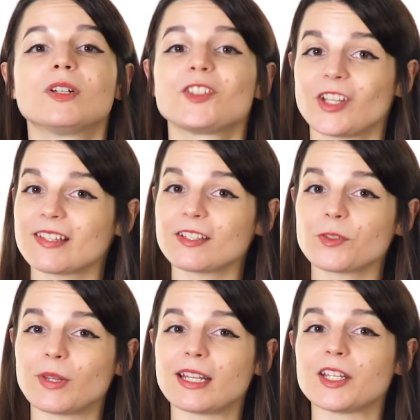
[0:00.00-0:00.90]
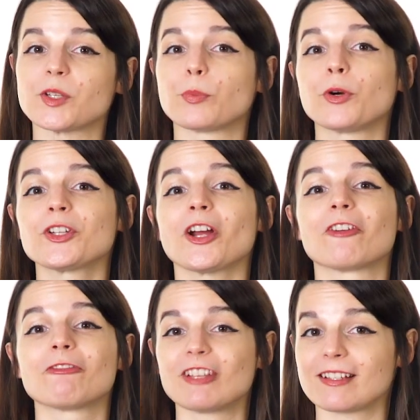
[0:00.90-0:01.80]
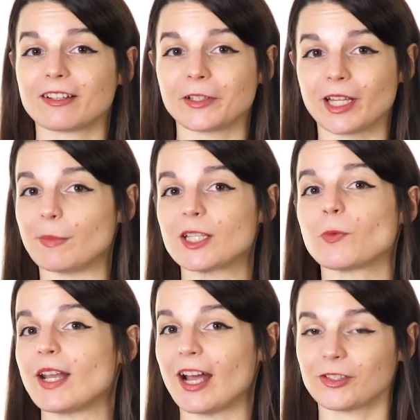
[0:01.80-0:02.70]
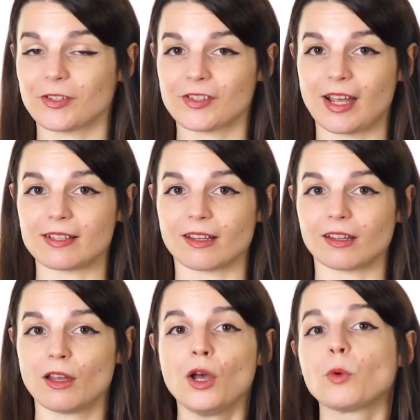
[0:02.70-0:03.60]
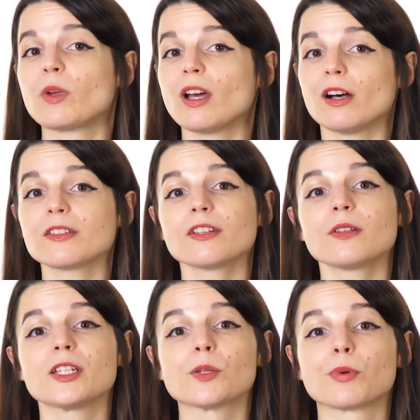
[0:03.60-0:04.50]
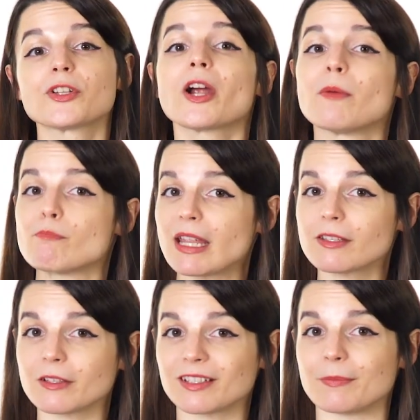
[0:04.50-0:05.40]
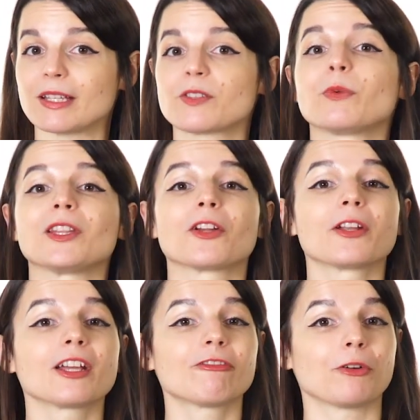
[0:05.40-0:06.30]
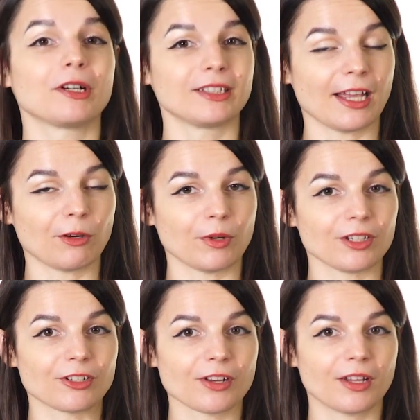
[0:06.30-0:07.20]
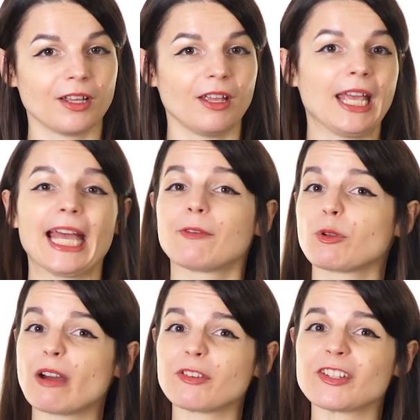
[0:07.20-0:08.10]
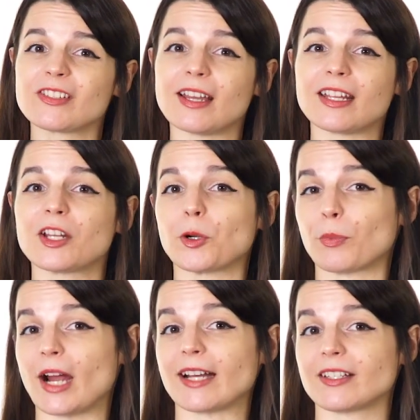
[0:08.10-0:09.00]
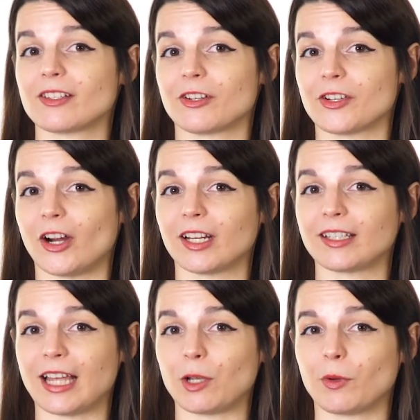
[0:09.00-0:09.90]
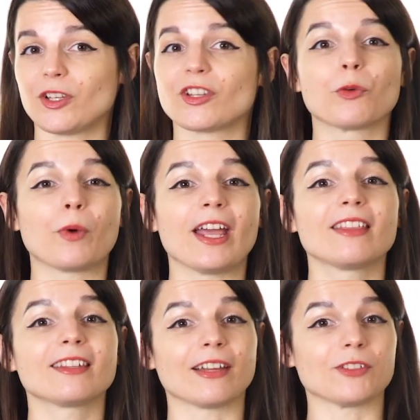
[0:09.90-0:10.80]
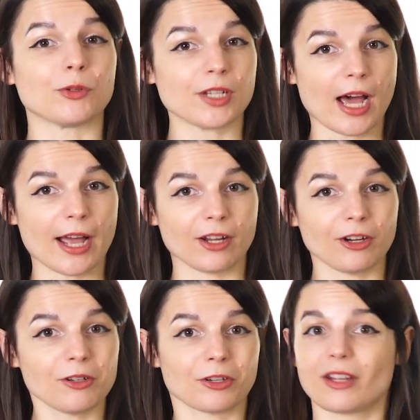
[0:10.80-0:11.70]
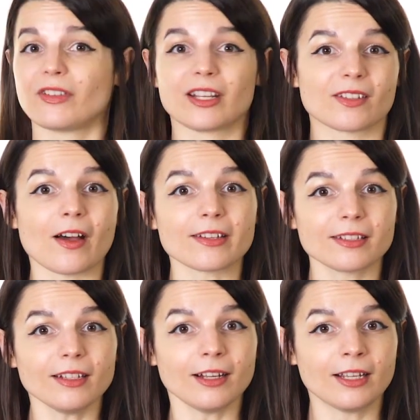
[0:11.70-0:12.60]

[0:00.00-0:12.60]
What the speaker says: Just as we need to push our physical limits when exercising, we also need to push our mental limits when learning a foreign language. Have you ever studied or practiced your target language in a way that left you tired or even exhausted?